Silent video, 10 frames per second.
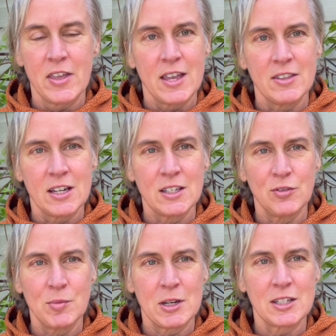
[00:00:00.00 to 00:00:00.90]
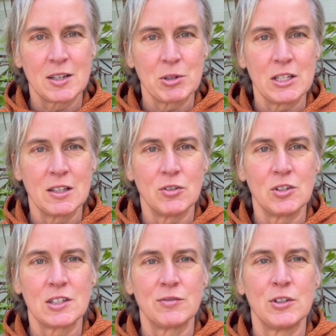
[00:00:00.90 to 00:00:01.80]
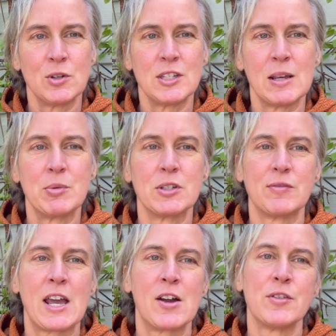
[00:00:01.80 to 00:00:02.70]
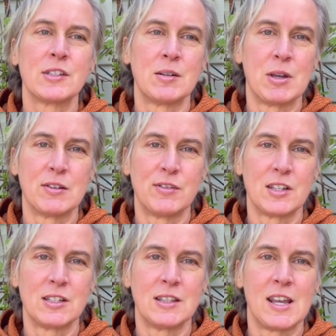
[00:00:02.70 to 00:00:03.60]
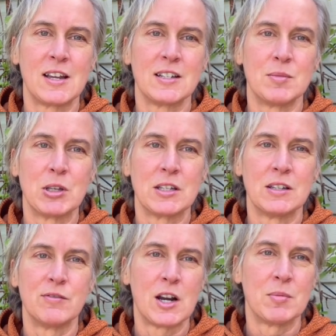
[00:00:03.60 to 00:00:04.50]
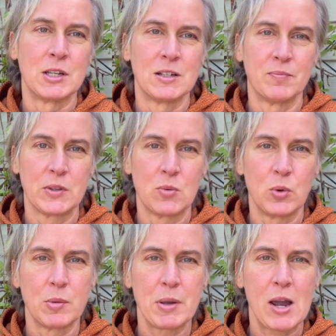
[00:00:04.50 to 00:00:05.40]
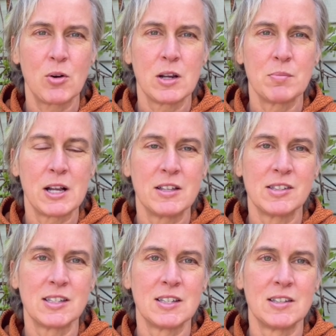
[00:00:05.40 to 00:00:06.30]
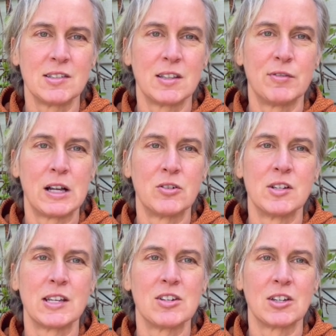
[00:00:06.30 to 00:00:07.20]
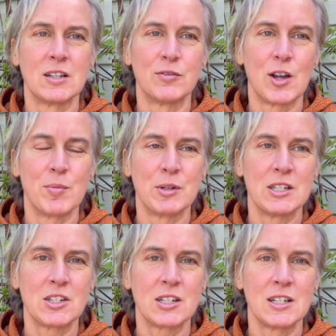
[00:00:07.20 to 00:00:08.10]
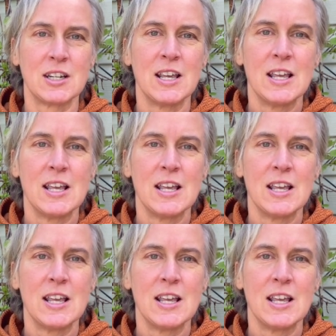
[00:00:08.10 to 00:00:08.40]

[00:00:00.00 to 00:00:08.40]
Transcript: In the next few minutes, I'm going to give you just a few examples of how this can manifest in the academic environment, where power imbalances, the valorization of competition,